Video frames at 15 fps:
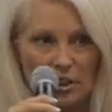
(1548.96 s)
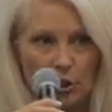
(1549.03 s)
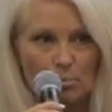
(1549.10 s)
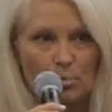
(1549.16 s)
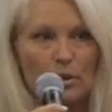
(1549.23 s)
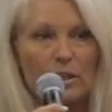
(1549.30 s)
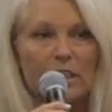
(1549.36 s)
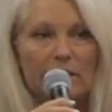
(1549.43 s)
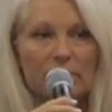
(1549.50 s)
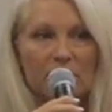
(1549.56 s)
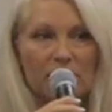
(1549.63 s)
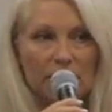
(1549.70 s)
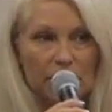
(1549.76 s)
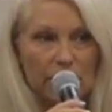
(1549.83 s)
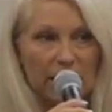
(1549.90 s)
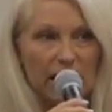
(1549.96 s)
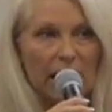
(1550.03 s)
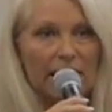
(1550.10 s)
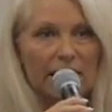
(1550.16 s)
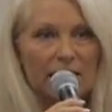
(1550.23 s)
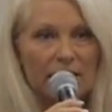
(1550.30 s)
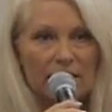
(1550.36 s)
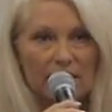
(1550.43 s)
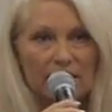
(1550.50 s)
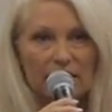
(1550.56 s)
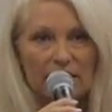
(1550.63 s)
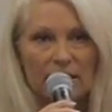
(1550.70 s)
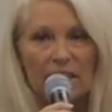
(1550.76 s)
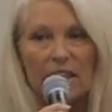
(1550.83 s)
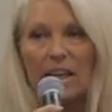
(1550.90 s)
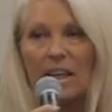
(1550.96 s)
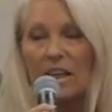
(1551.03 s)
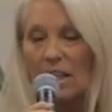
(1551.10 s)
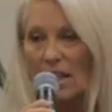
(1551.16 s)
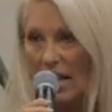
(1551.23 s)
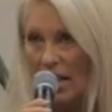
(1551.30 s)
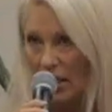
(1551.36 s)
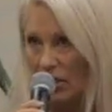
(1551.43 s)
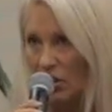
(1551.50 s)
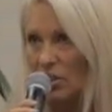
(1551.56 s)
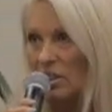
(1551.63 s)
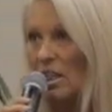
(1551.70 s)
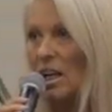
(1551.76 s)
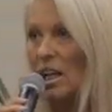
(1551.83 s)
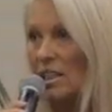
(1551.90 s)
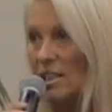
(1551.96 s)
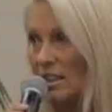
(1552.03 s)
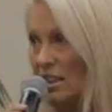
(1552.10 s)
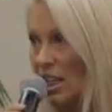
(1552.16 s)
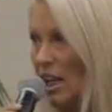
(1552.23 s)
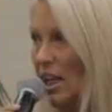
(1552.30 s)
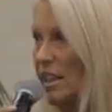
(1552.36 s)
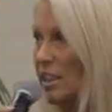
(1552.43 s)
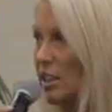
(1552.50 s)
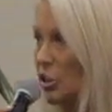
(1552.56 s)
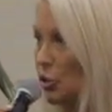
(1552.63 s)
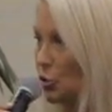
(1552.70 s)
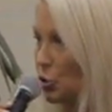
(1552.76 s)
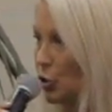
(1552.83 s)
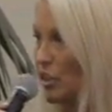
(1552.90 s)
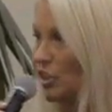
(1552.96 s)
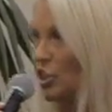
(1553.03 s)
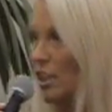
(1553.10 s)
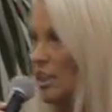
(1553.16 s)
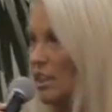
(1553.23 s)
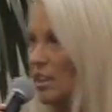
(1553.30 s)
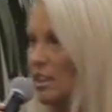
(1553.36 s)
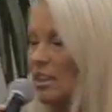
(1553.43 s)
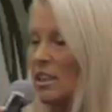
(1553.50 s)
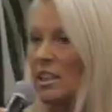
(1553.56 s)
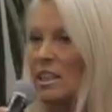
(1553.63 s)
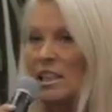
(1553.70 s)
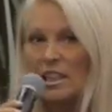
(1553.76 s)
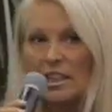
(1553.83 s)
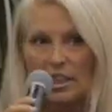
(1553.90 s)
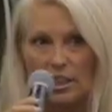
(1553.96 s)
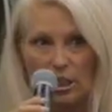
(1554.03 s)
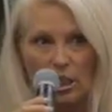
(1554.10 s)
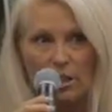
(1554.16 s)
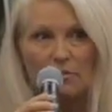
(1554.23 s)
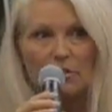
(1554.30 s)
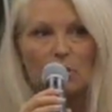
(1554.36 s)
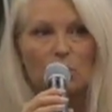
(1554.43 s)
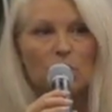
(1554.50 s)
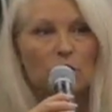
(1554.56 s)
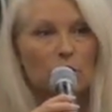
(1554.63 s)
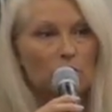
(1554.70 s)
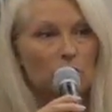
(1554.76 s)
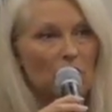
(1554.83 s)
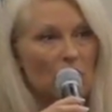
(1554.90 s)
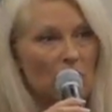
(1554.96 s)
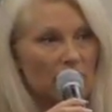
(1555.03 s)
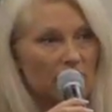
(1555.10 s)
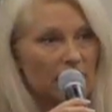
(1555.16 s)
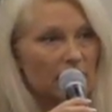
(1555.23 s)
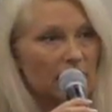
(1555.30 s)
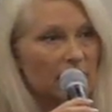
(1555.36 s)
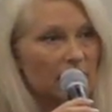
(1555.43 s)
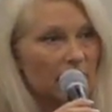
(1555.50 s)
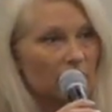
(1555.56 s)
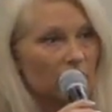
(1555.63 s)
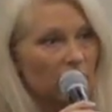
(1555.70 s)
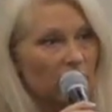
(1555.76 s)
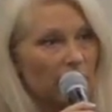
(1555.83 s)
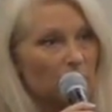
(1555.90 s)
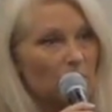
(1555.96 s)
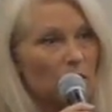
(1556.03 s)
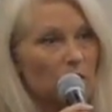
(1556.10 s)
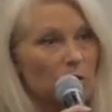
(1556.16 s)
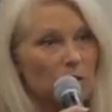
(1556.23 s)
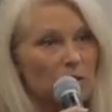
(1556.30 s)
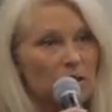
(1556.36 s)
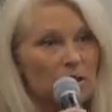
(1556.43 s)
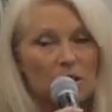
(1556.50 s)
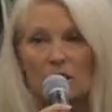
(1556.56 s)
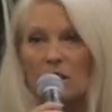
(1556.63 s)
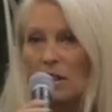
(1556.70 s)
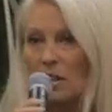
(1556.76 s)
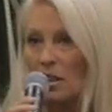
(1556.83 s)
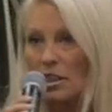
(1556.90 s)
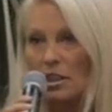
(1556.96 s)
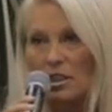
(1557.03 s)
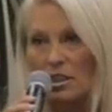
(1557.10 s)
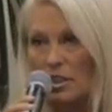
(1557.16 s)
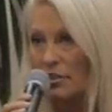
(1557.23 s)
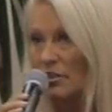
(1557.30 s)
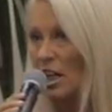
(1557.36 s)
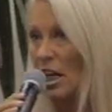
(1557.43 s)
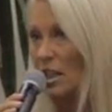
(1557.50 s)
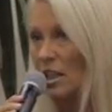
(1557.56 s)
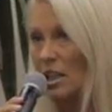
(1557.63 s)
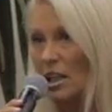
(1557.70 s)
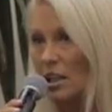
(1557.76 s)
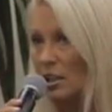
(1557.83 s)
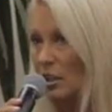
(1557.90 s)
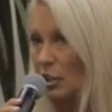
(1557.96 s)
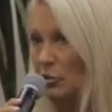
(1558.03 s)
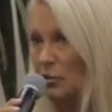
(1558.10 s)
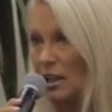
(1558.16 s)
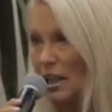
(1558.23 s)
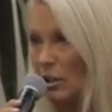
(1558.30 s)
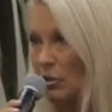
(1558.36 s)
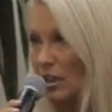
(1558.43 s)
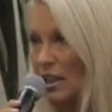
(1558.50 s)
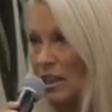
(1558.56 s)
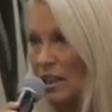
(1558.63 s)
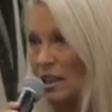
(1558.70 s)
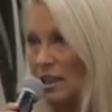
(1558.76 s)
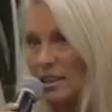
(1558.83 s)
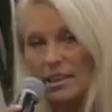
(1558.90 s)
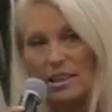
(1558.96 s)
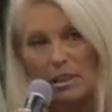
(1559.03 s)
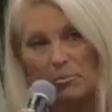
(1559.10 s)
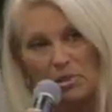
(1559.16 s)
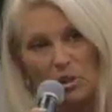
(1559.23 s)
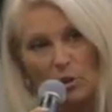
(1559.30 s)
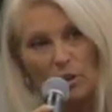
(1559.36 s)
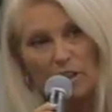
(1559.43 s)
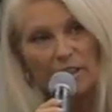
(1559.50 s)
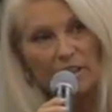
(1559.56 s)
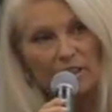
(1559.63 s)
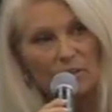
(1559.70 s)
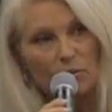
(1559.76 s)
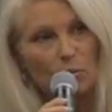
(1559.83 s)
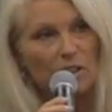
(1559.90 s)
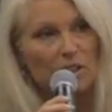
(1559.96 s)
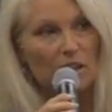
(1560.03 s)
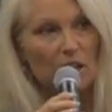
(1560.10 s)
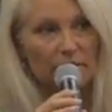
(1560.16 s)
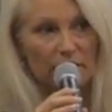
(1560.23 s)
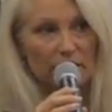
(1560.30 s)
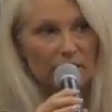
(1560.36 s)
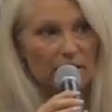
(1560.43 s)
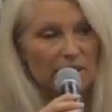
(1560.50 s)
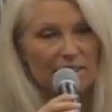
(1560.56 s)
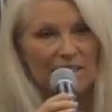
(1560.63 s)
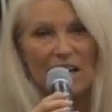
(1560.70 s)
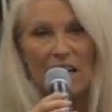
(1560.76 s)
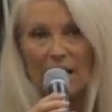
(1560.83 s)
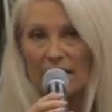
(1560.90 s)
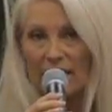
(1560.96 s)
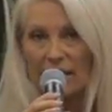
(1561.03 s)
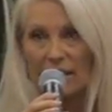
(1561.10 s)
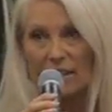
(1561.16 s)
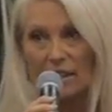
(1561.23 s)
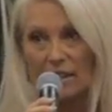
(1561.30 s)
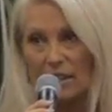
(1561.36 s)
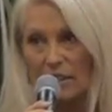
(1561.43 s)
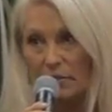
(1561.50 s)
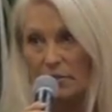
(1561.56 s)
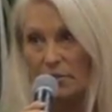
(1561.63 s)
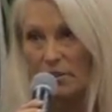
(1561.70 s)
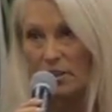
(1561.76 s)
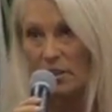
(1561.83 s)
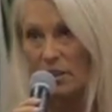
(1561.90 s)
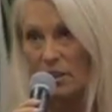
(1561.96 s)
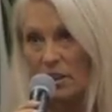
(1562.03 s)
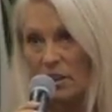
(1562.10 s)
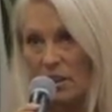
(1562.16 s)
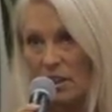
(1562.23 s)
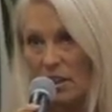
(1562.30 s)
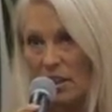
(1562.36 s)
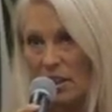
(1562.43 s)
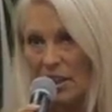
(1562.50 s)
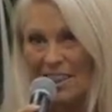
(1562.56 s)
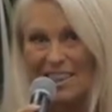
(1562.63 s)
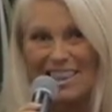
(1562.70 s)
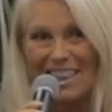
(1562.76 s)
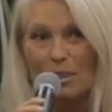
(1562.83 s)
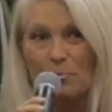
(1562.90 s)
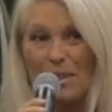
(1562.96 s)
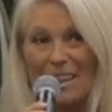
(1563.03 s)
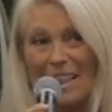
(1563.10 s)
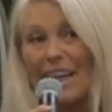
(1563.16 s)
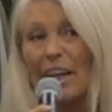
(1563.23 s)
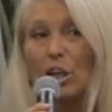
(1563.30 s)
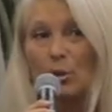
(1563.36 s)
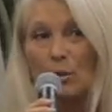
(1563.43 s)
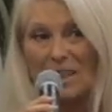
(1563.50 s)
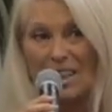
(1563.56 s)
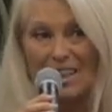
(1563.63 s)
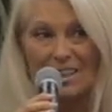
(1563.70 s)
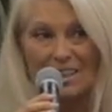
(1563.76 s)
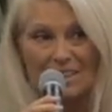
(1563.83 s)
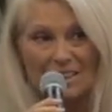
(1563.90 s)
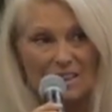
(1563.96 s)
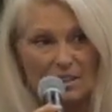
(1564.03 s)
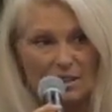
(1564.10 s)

your beliefs and your guidance. Exercise, diet, nutrition. Get off those neurotoxins and the GMOs. You've got to cut gluten out, ladies. I'm sorry. We love it. It's highly addictive. It's like being a heroin addict